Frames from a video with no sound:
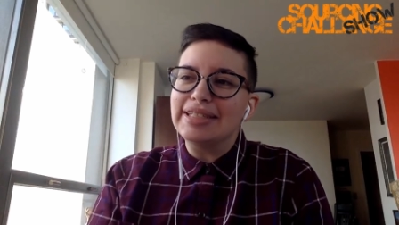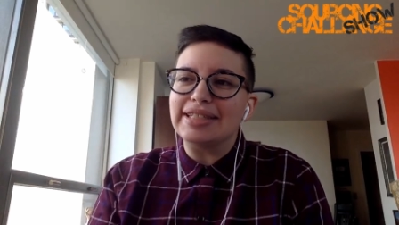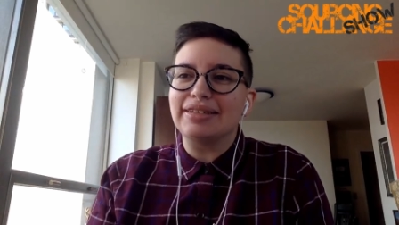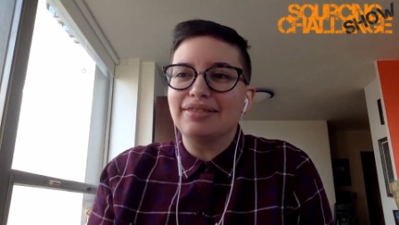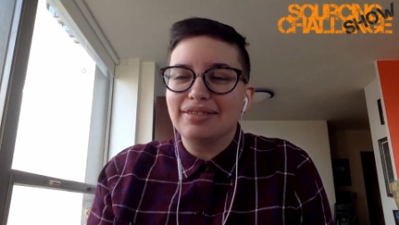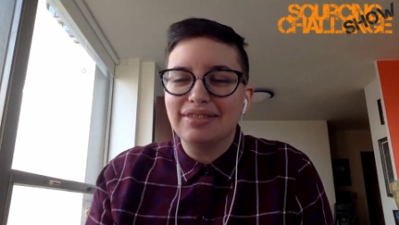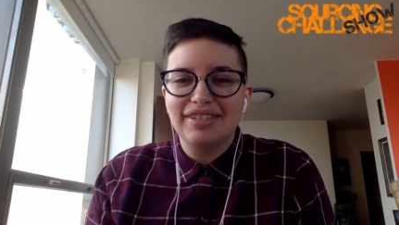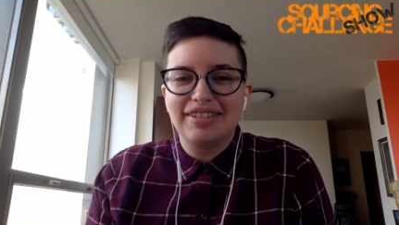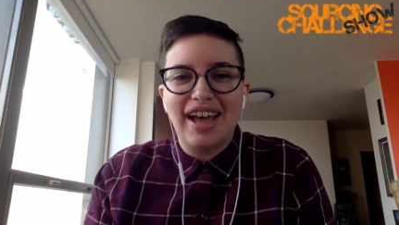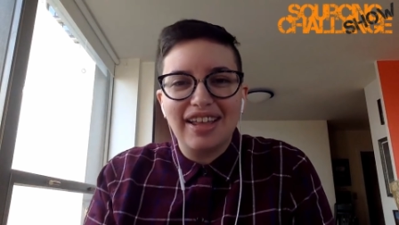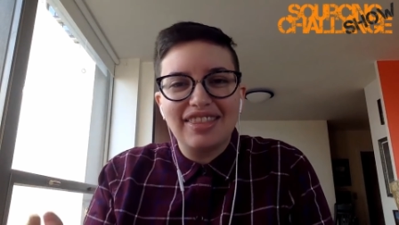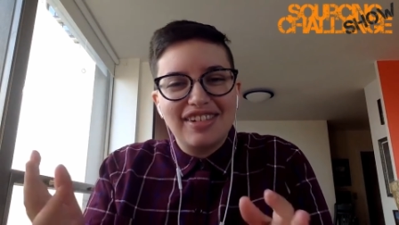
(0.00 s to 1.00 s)
decent.
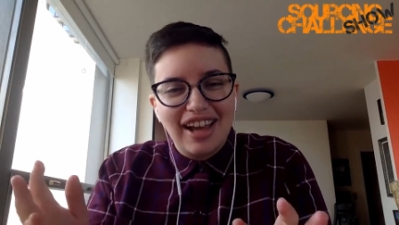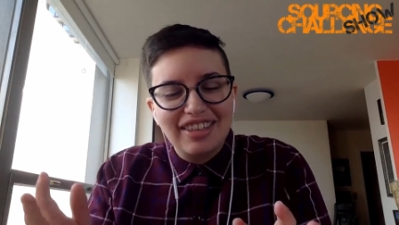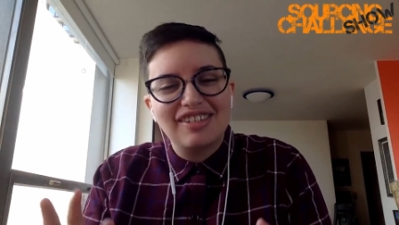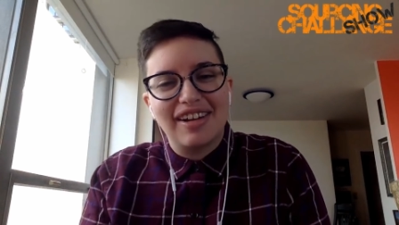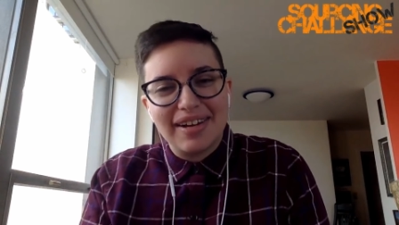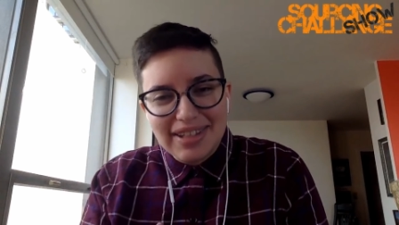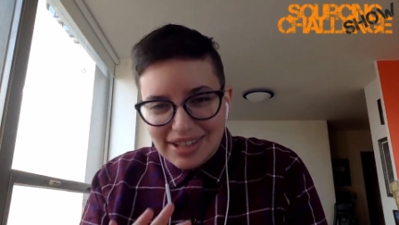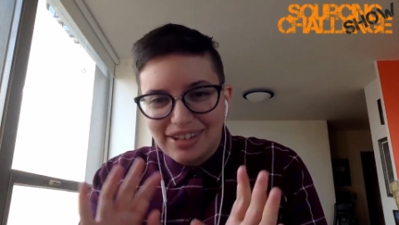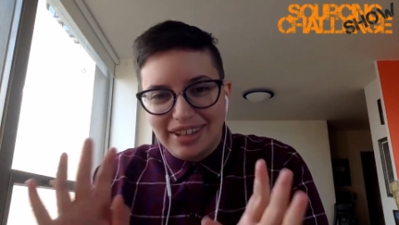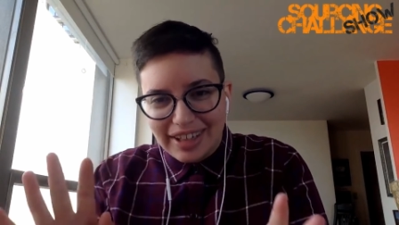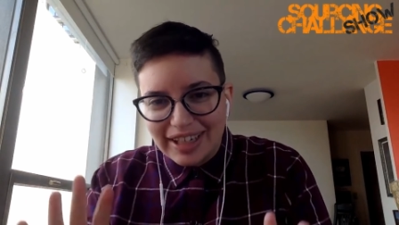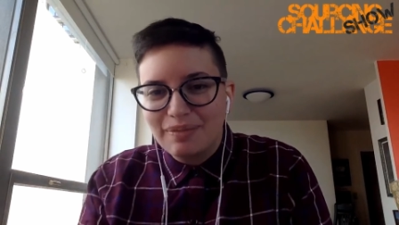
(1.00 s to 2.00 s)
Not the
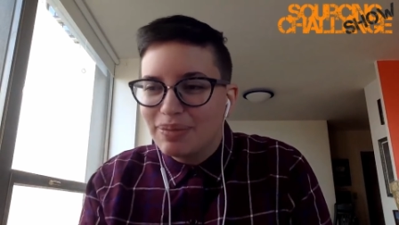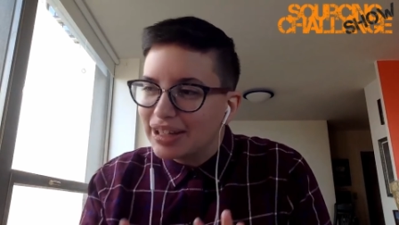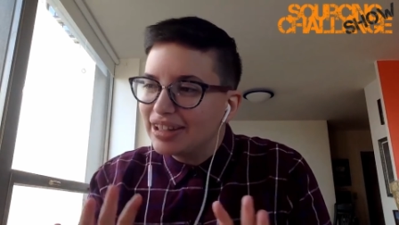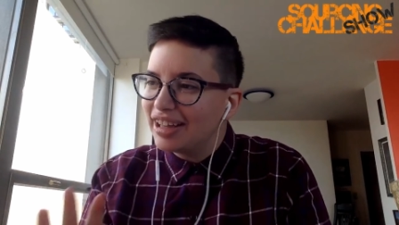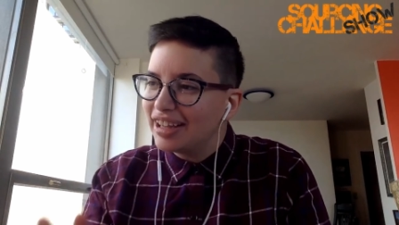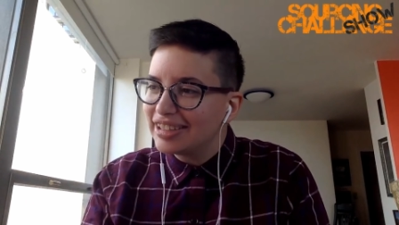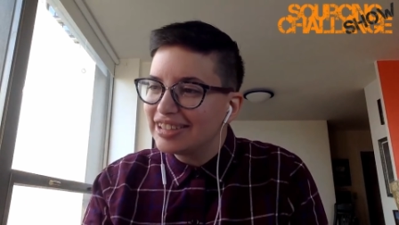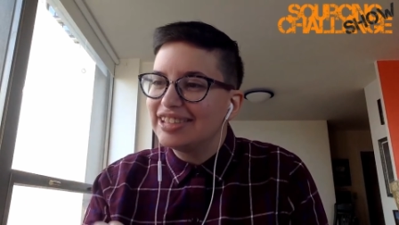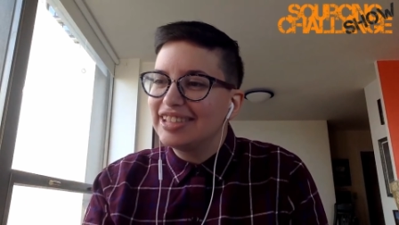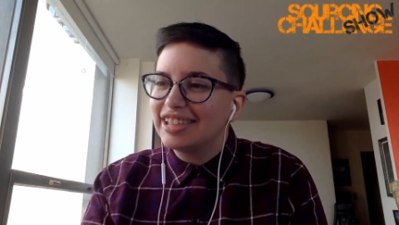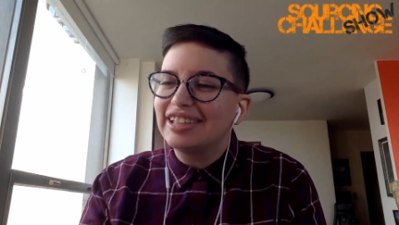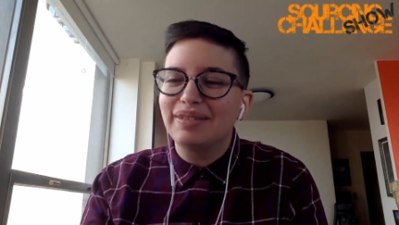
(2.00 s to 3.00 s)
greatest learning, but
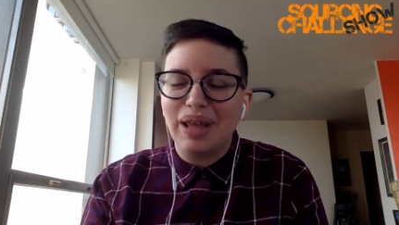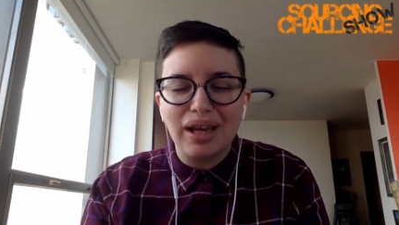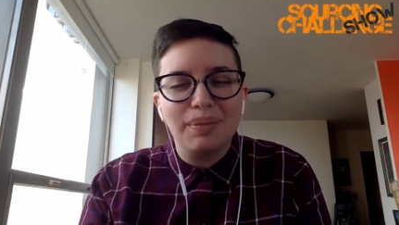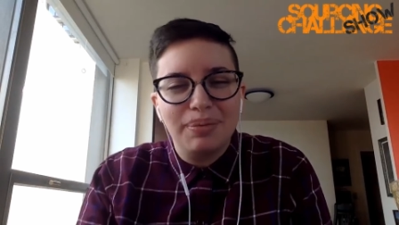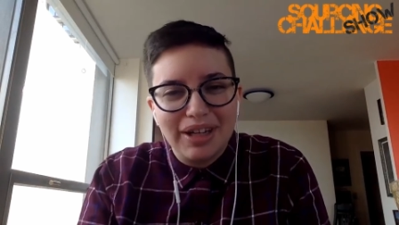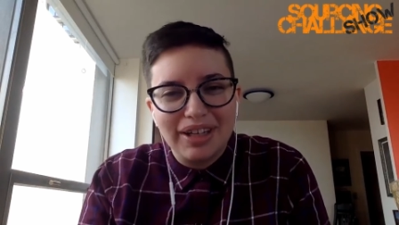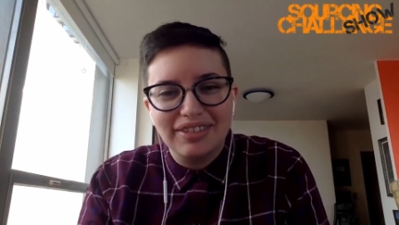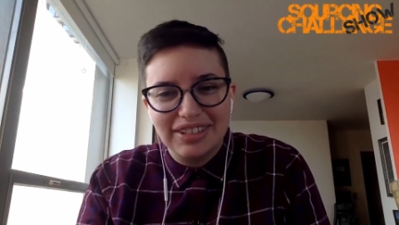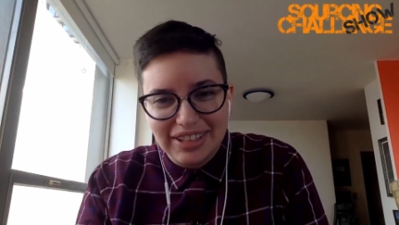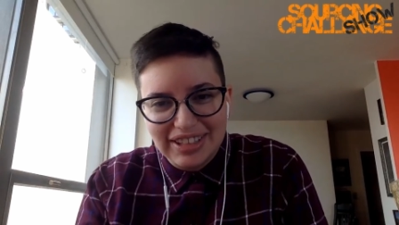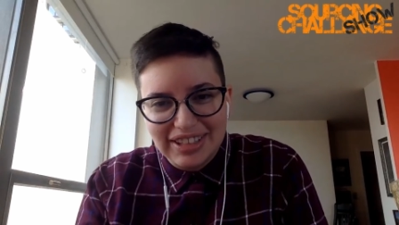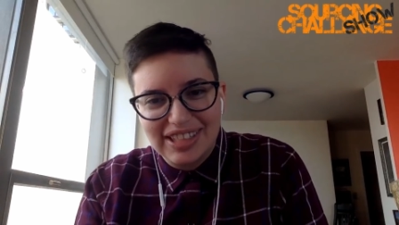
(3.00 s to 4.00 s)
like still in like a
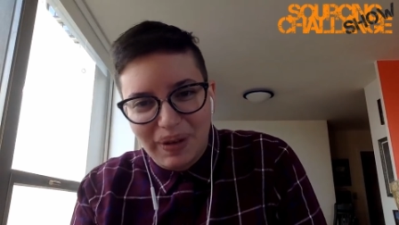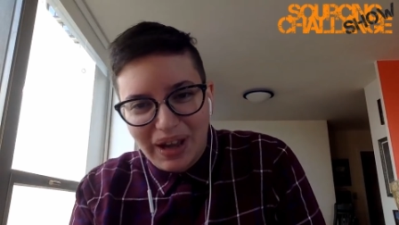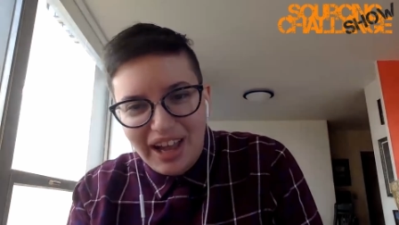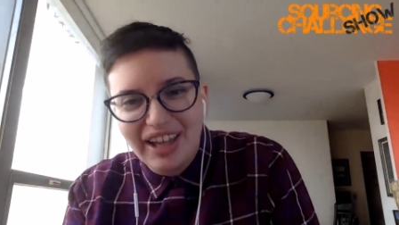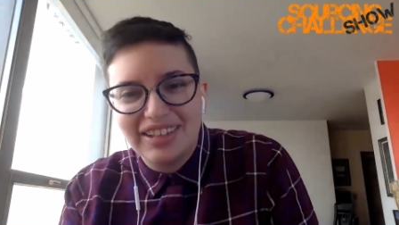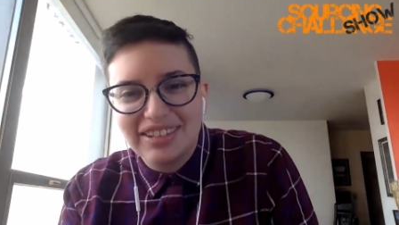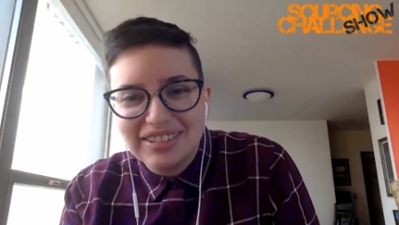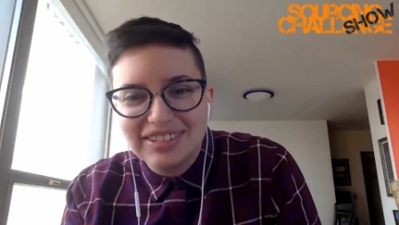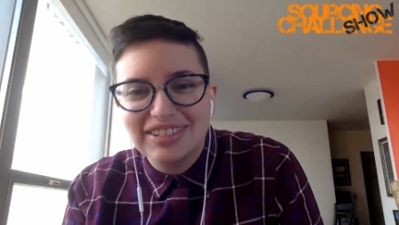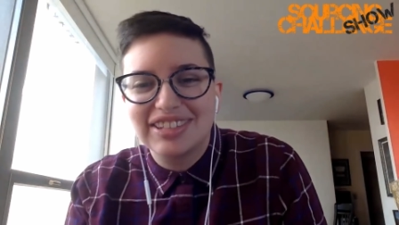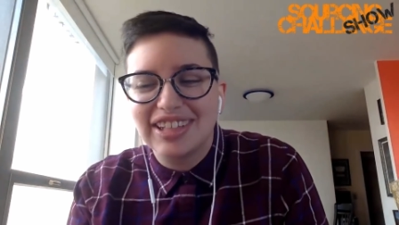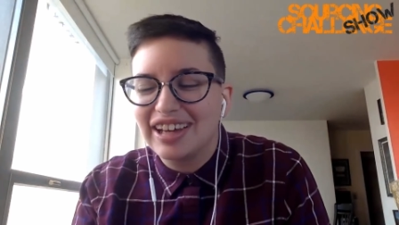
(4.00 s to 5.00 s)
pretty good spot.
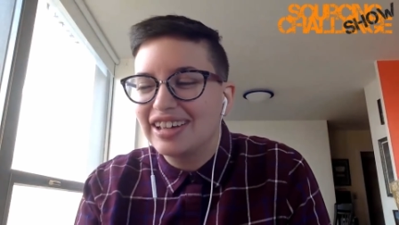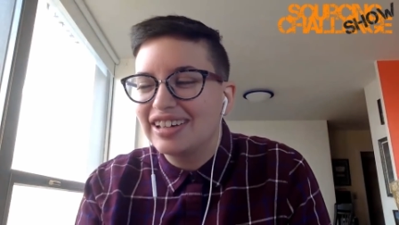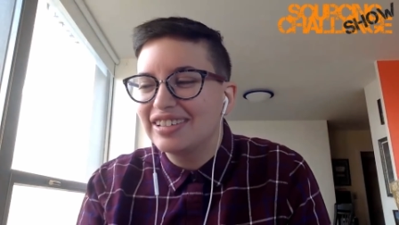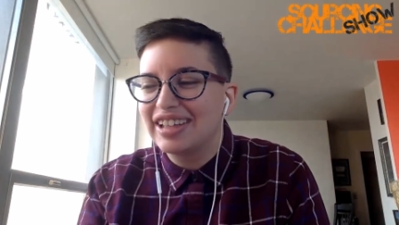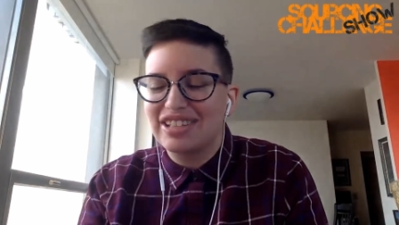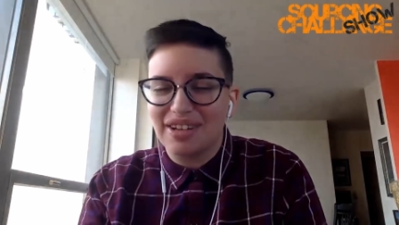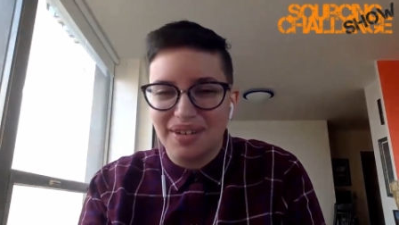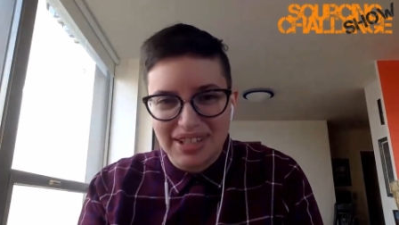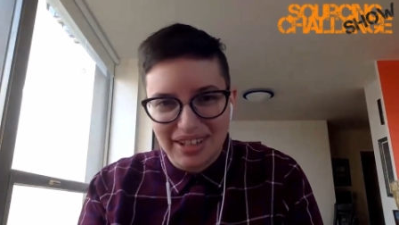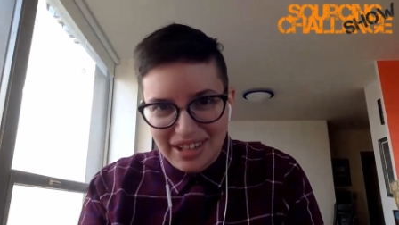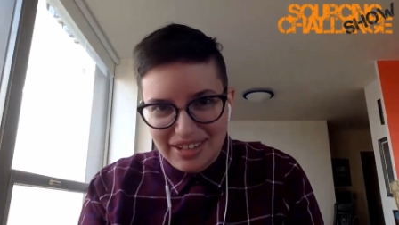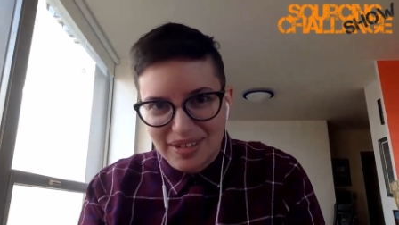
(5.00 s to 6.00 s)
So that's
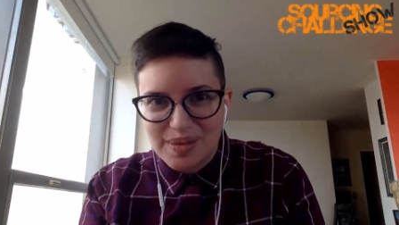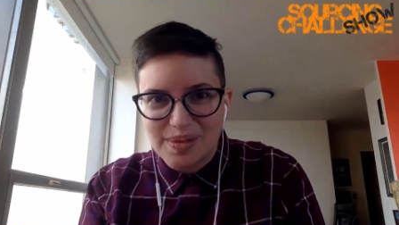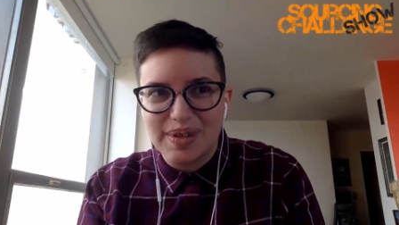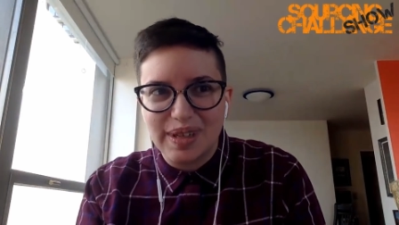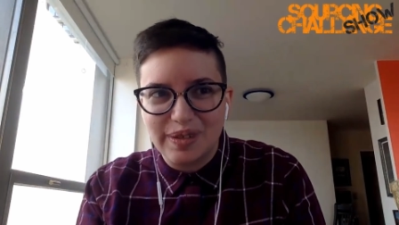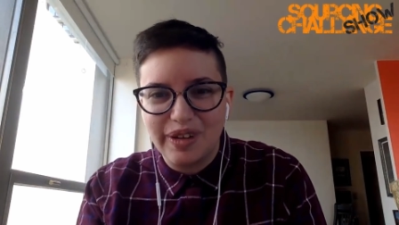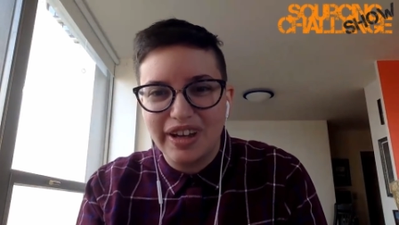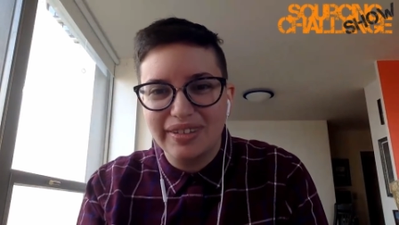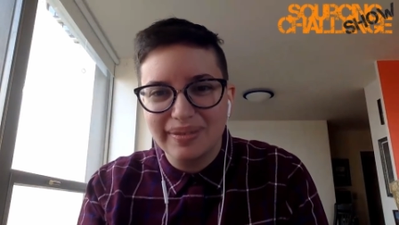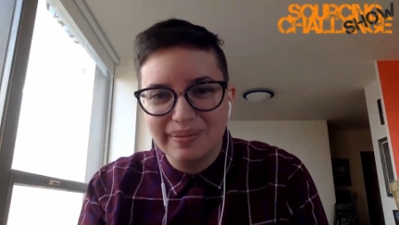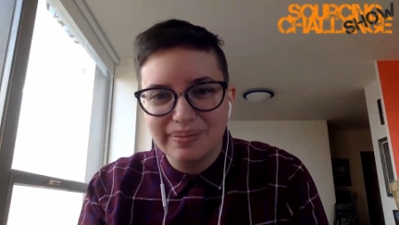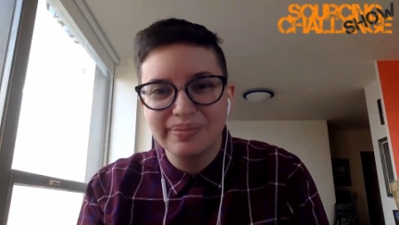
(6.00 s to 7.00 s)
also really
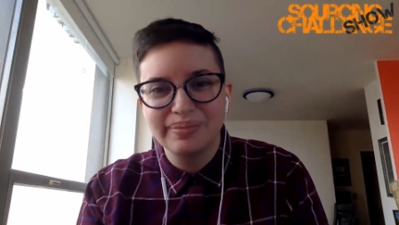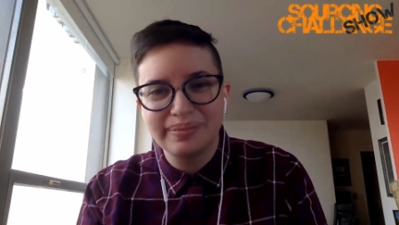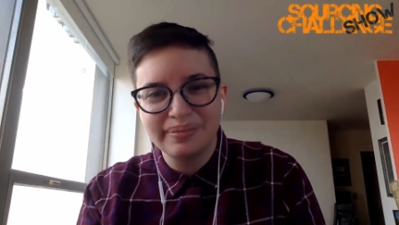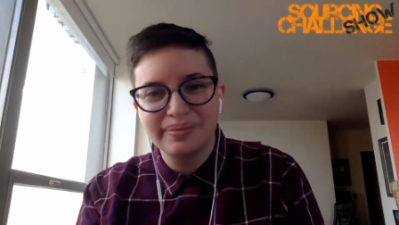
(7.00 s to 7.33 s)
fun.